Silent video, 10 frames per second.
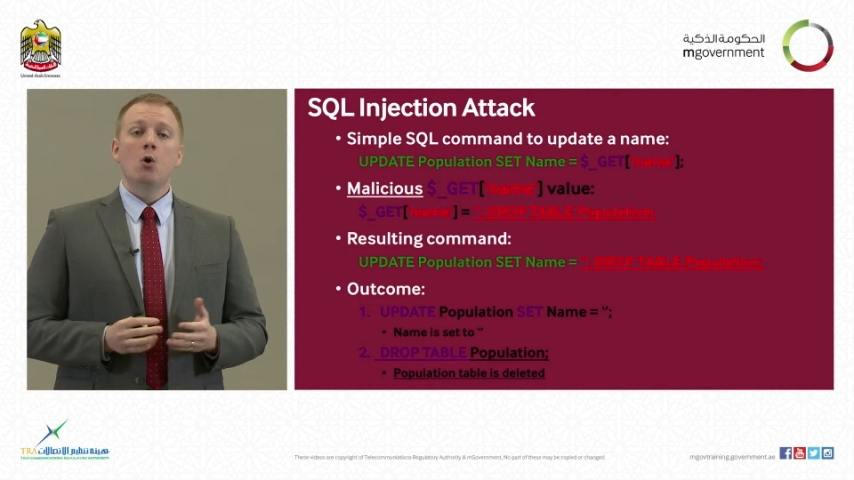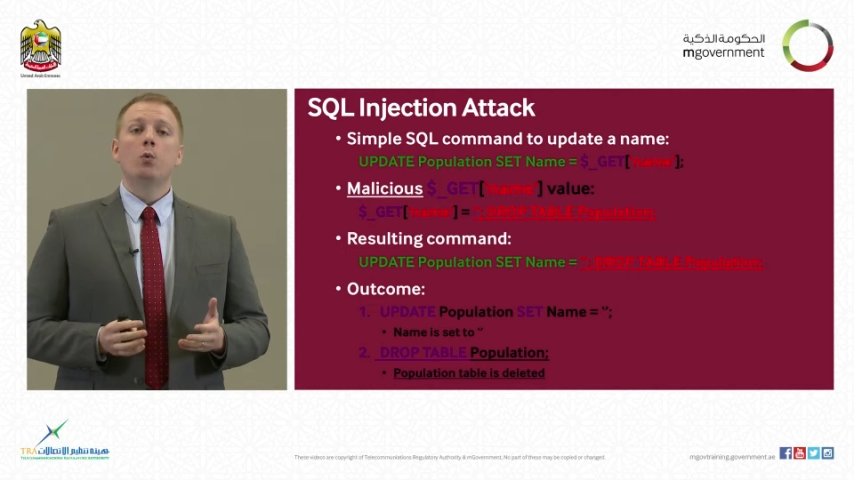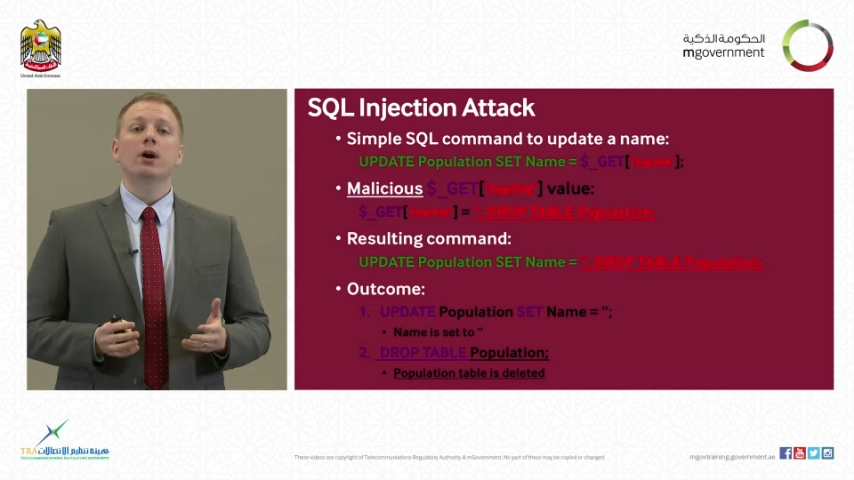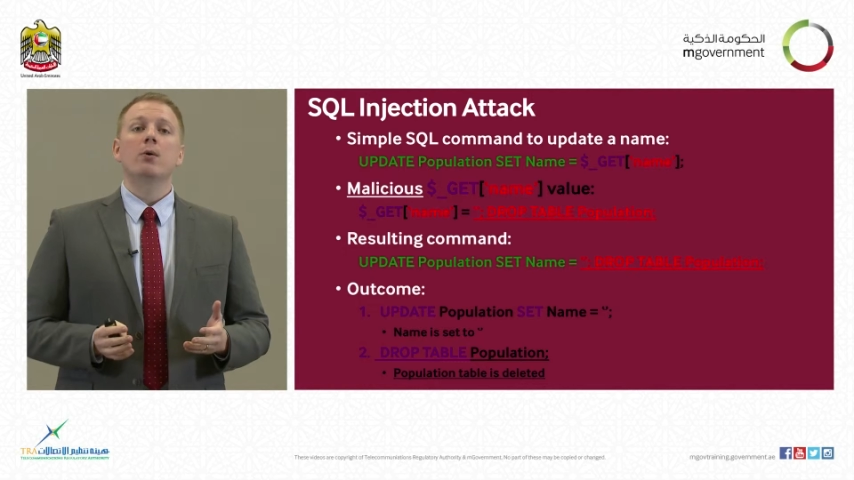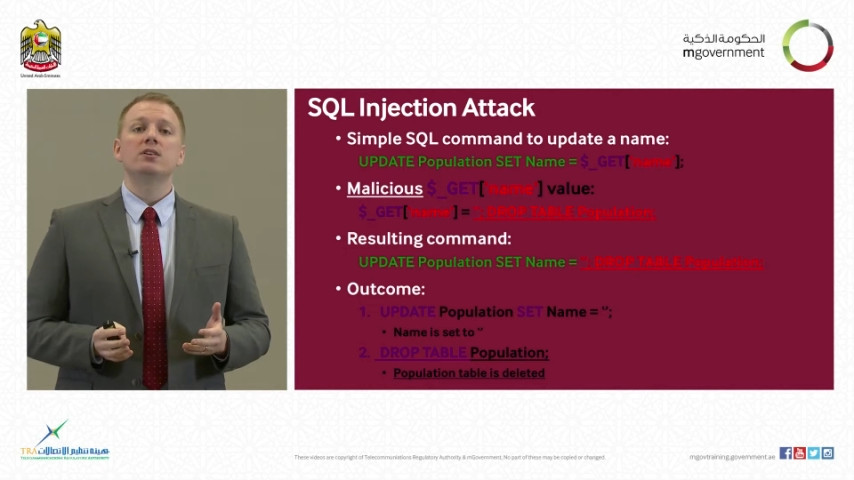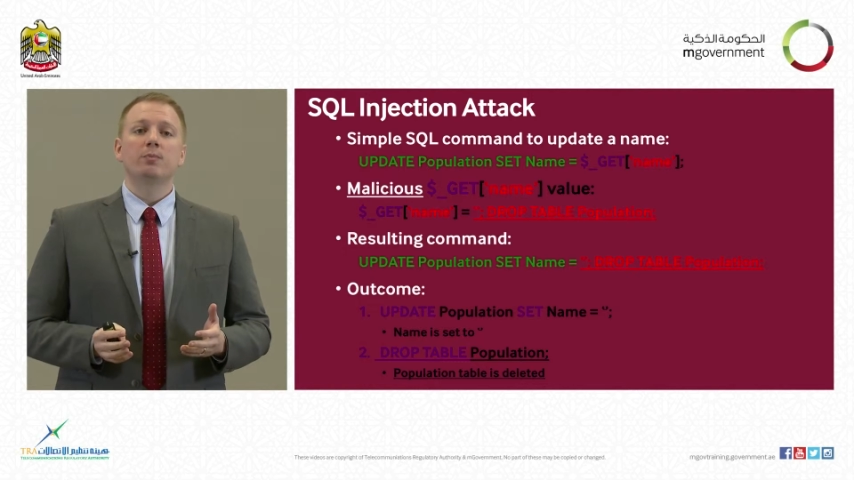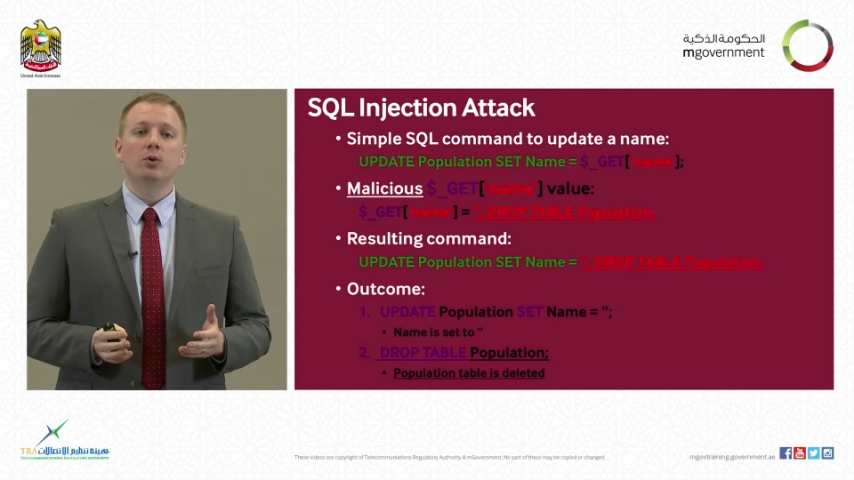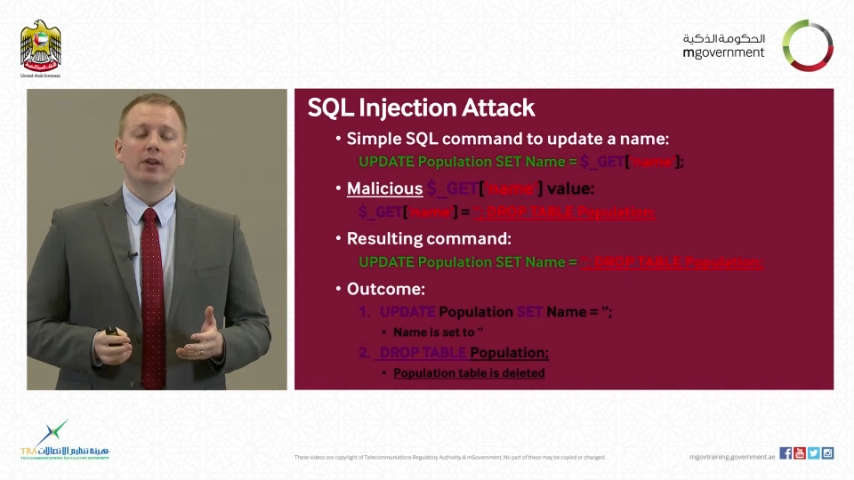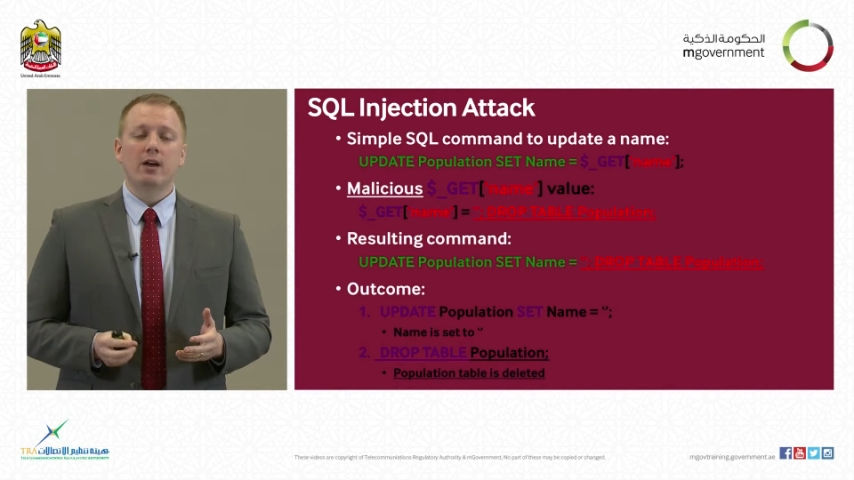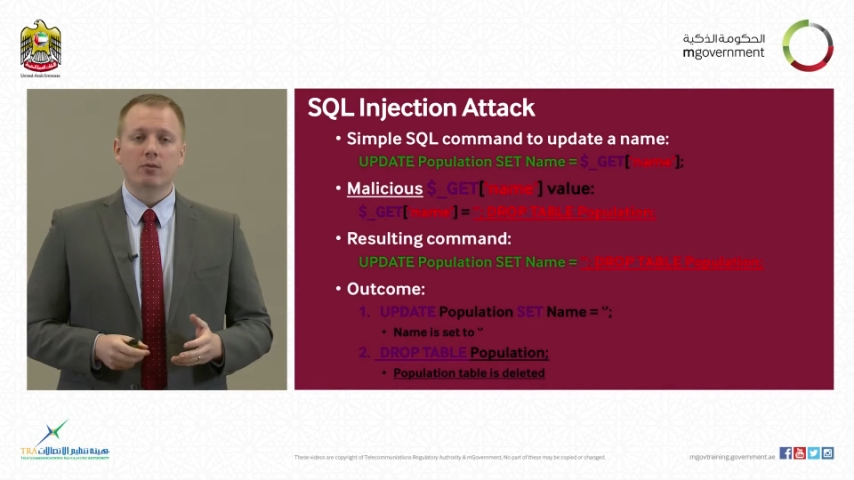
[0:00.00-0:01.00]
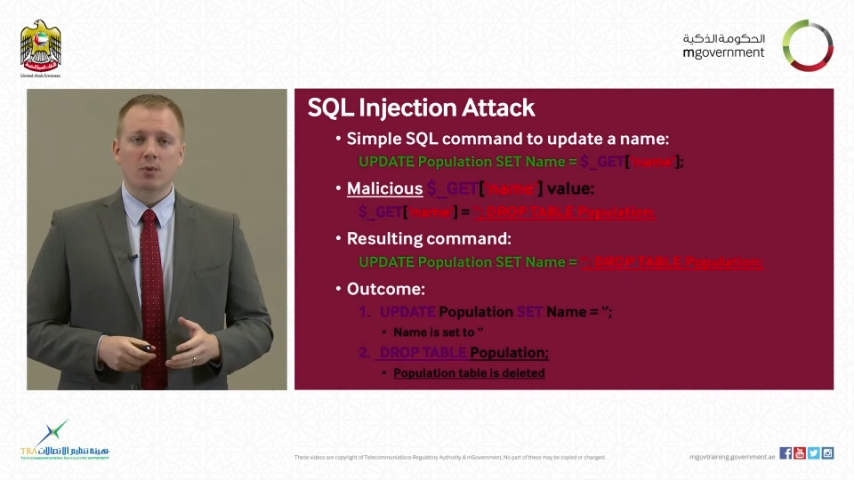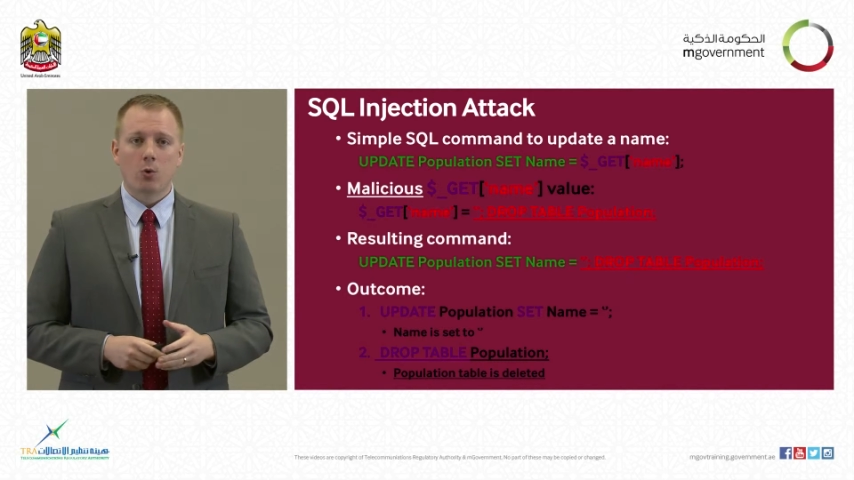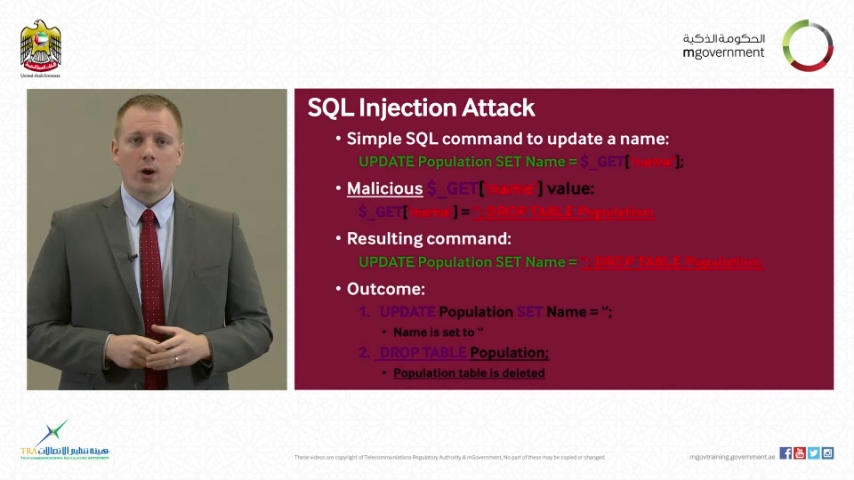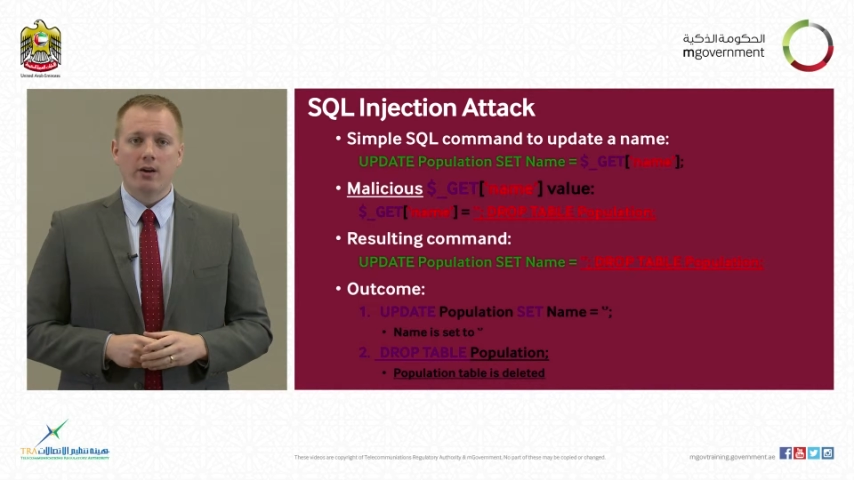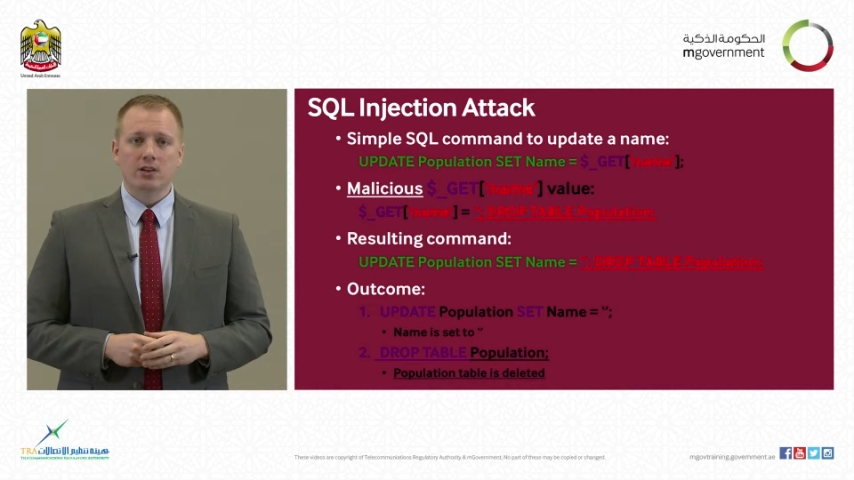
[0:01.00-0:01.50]
We're going to pull that from the
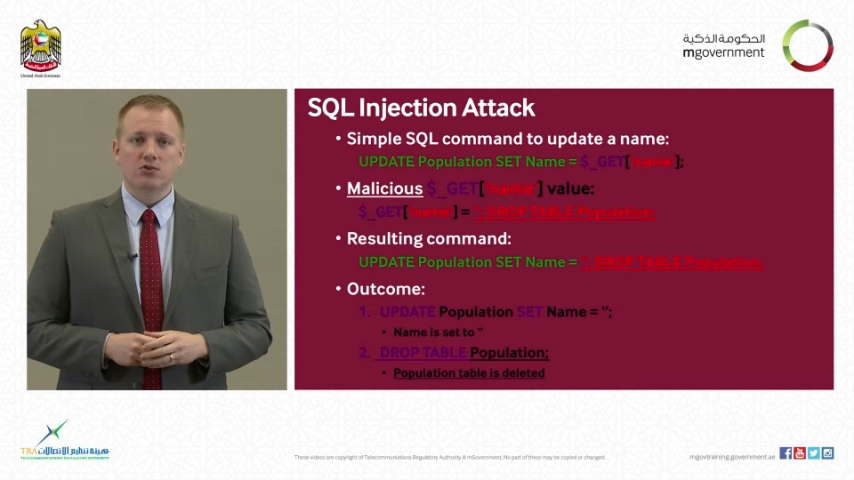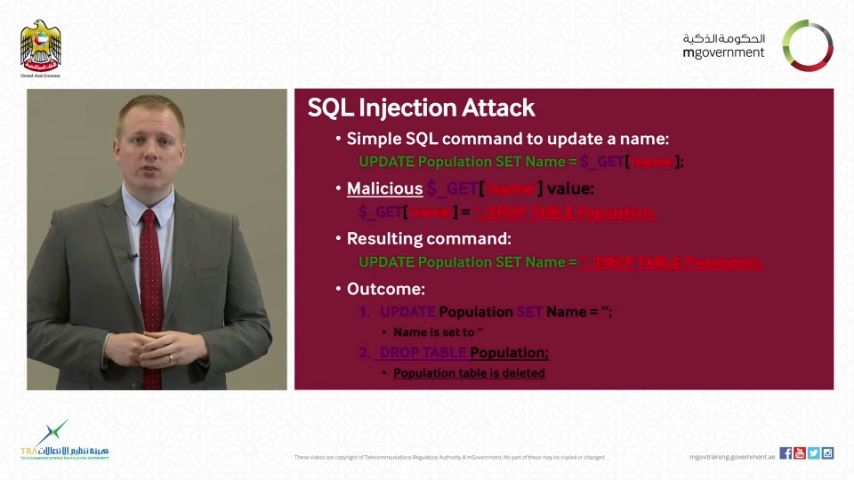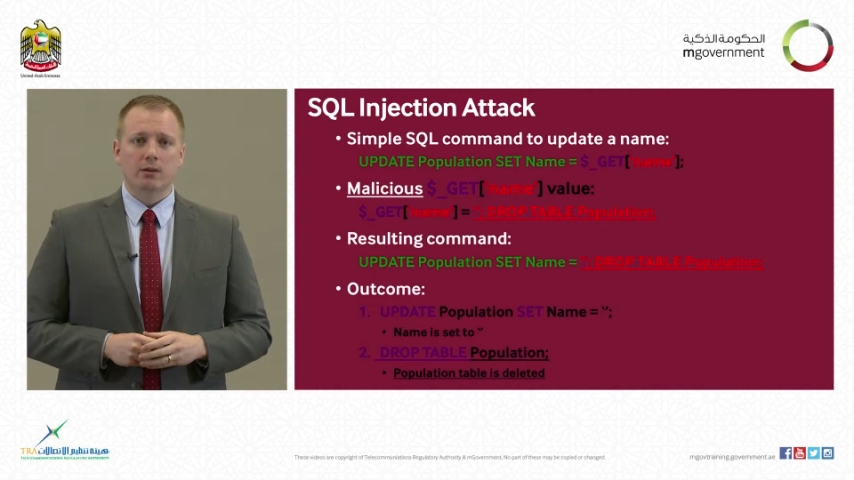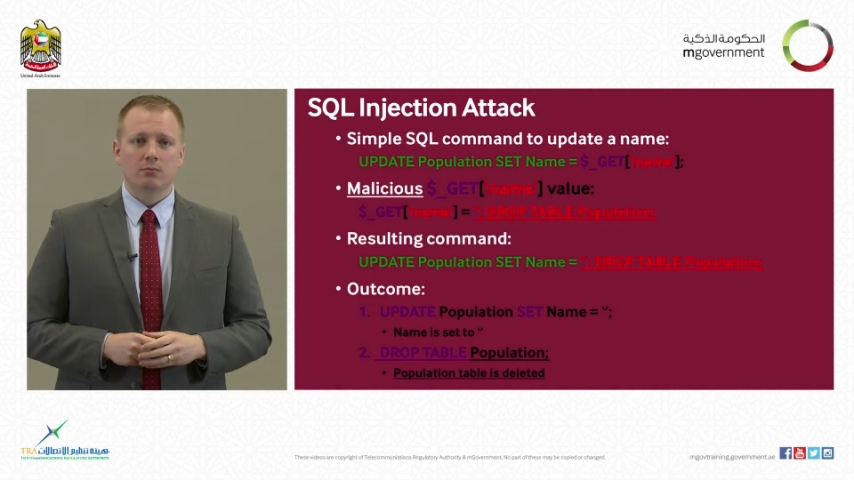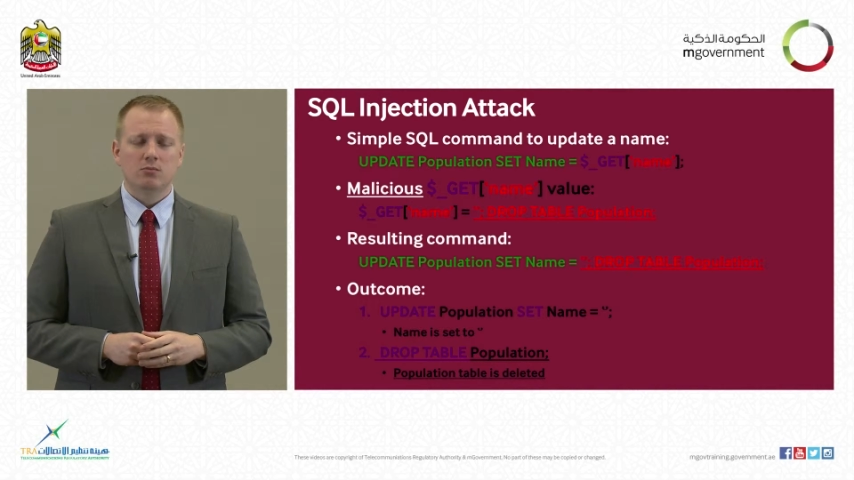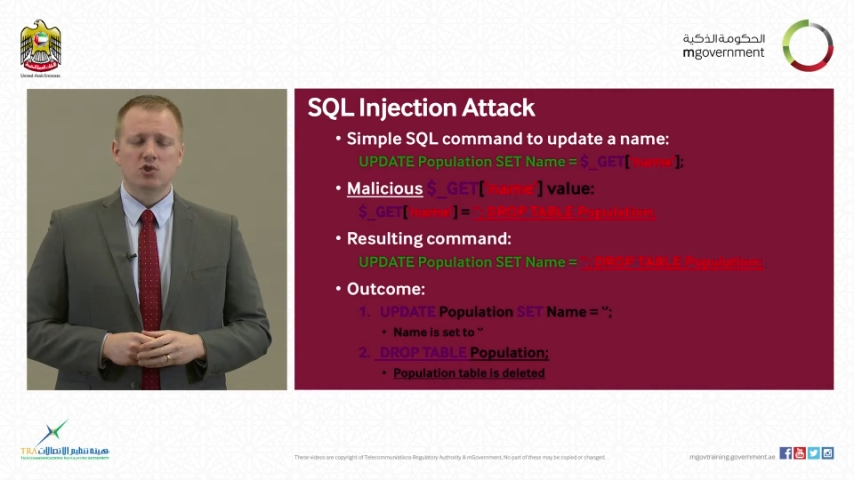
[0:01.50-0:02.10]
query string,